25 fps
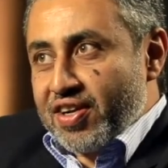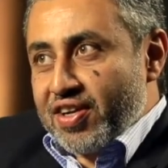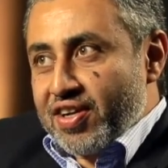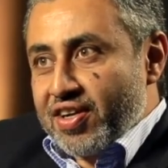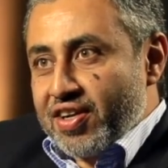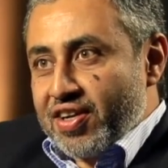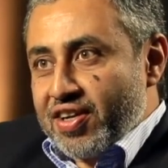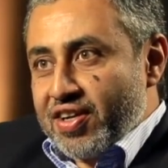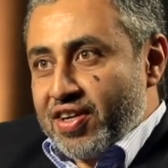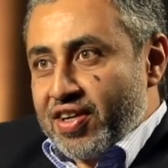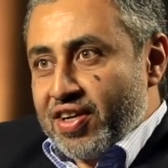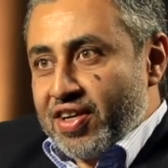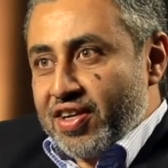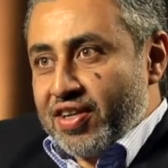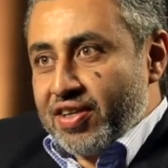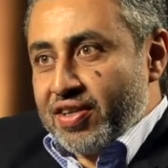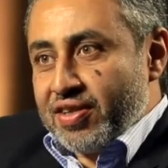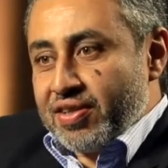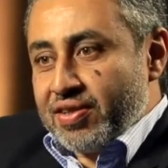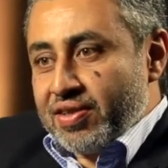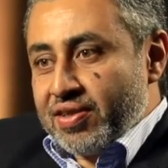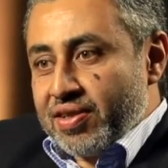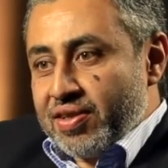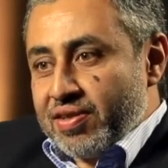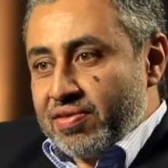
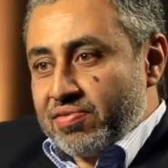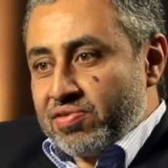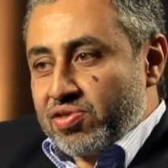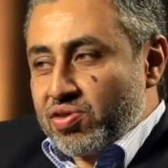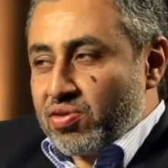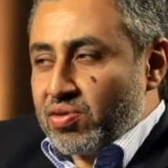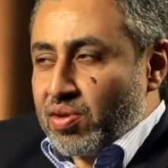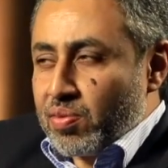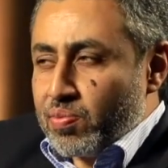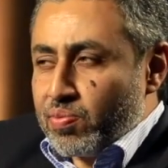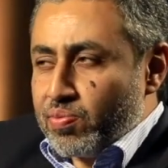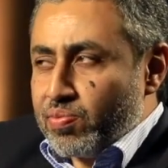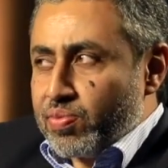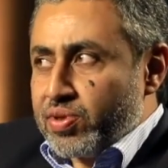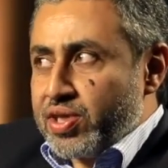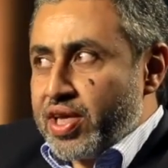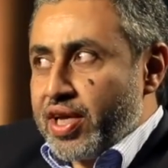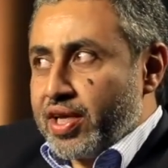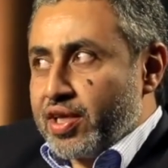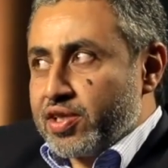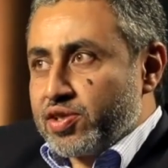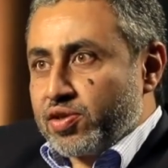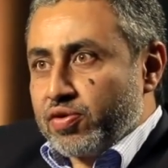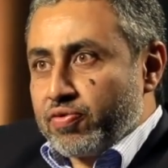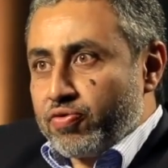and so that'll
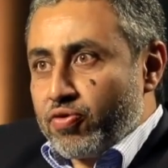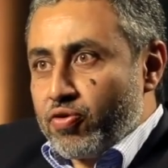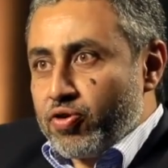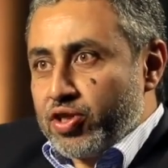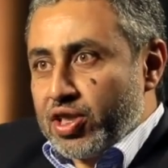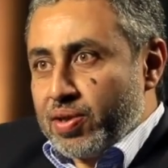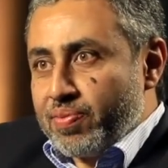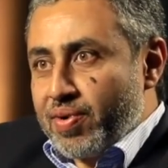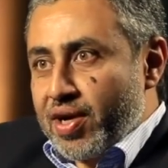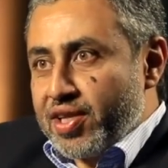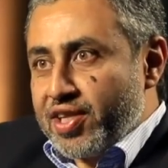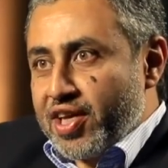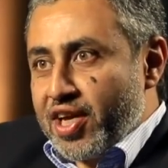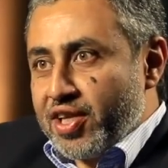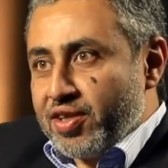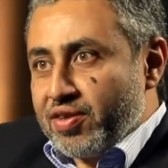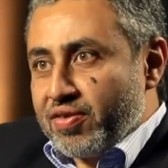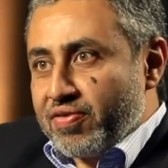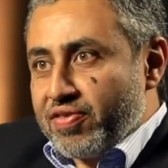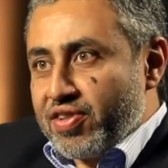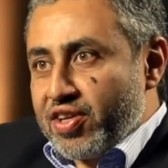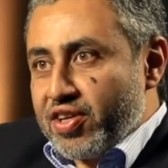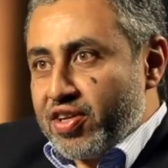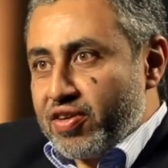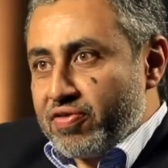take us to 40 by the end
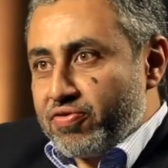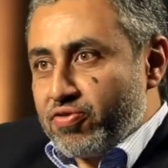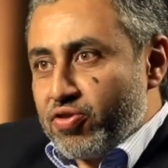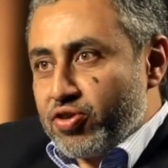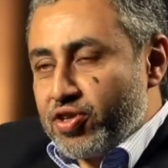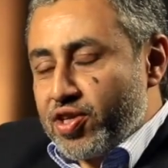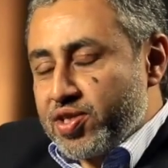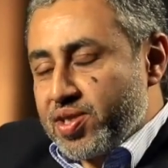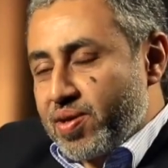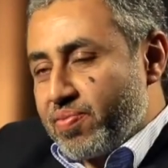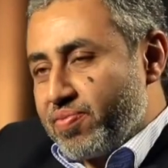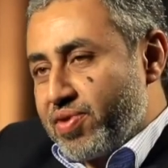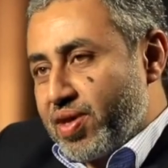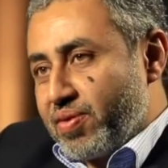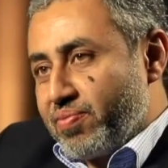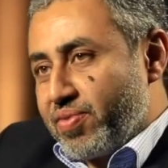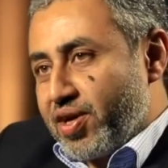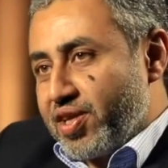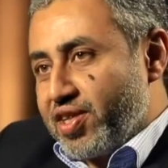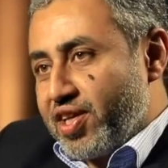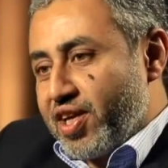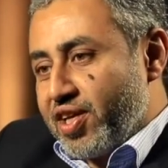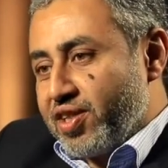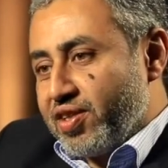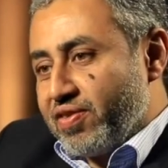of the year, 40 something
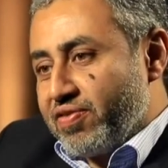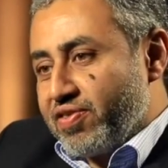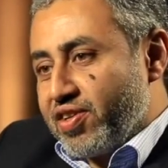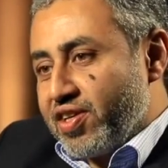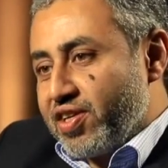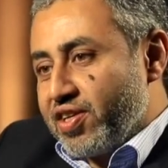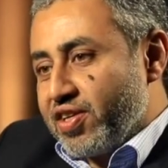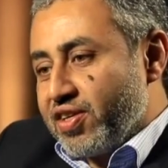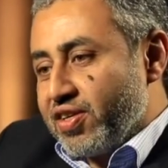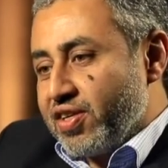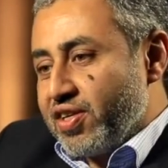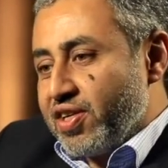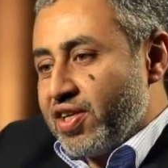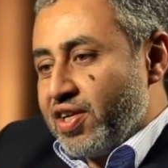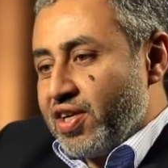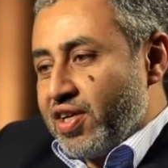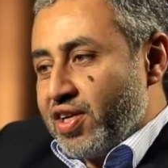by the end of the year.